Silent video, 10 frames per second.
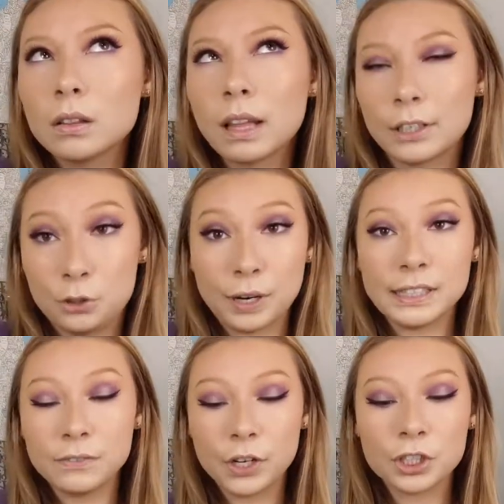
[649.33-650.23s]
like
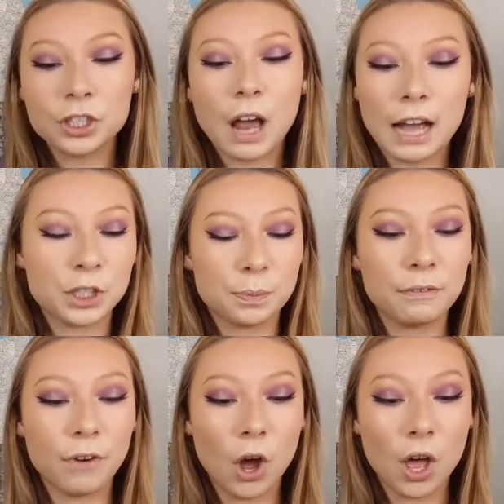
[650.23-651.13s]
dress version. I just
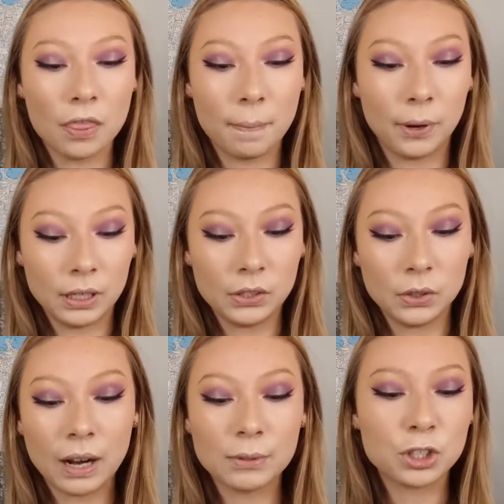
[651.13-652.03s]
prefer the
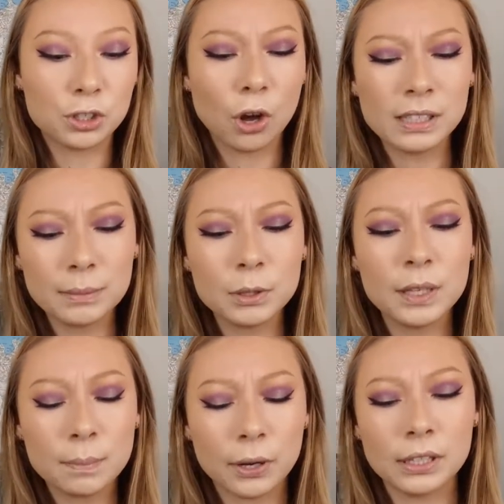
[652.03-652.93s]
bodysuit. I was tossing between
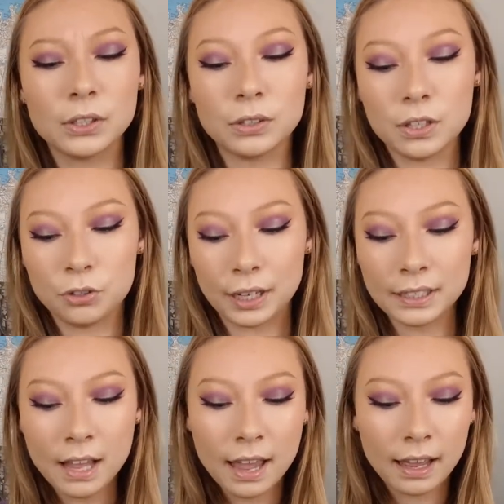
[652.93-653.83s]
the bodysuit and the dress,
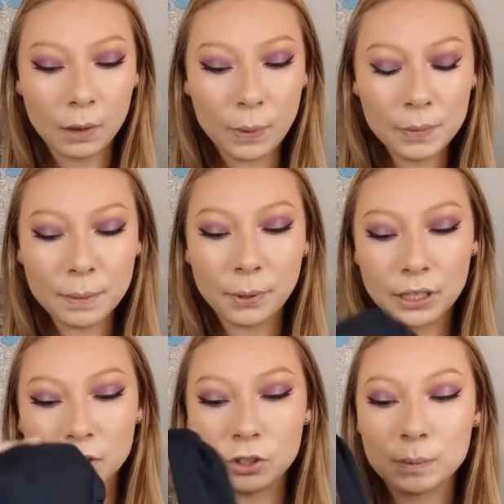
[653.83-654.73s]
and I went with the
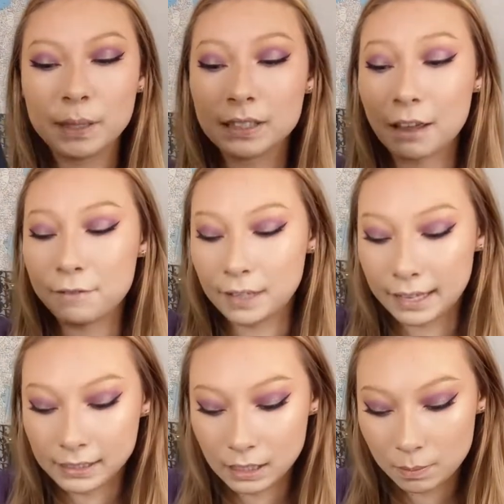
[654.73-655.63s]
bodysuit just because I feel like
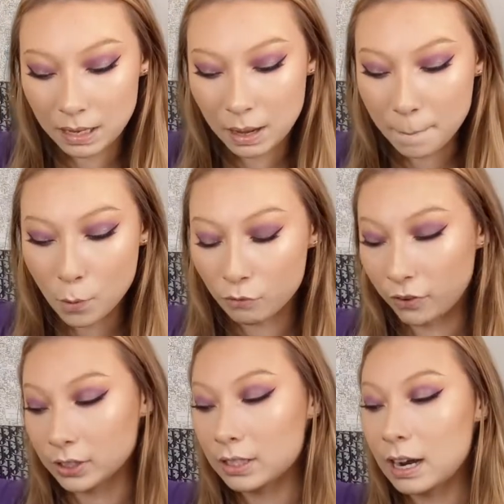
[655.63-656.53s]
it's going to be more
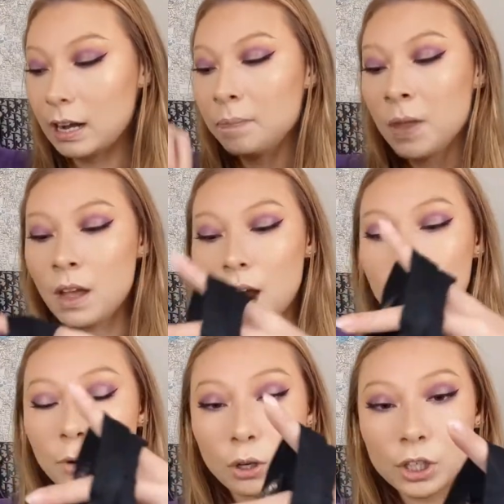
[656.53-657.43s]
versatile.
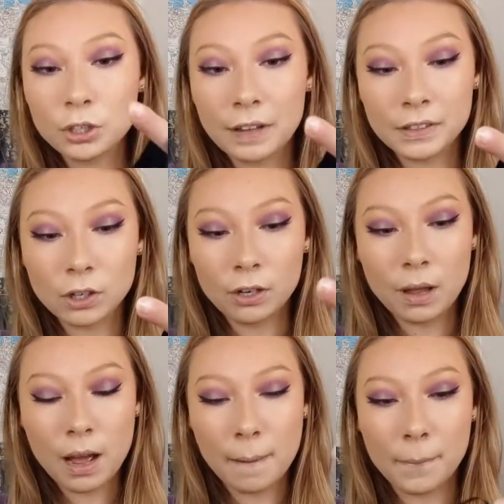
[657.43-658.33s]
I'm not going to try this on
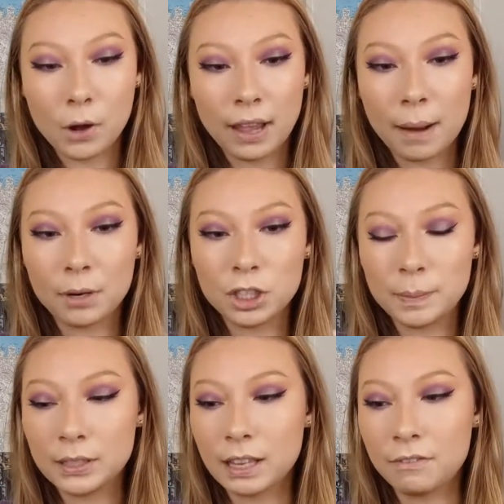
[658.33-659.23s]
camera just
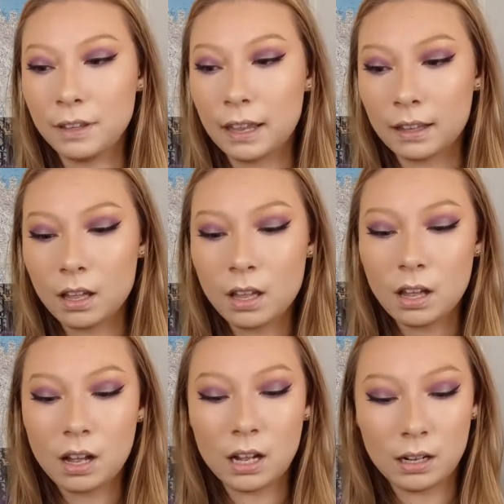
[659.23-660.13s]
because I feel like
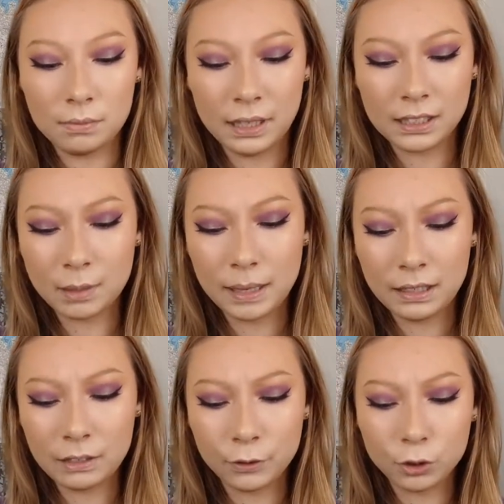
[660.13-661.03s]
it's going to be
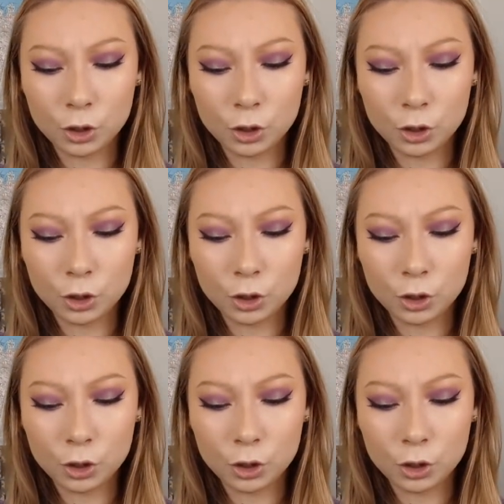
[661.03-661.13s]
difficult to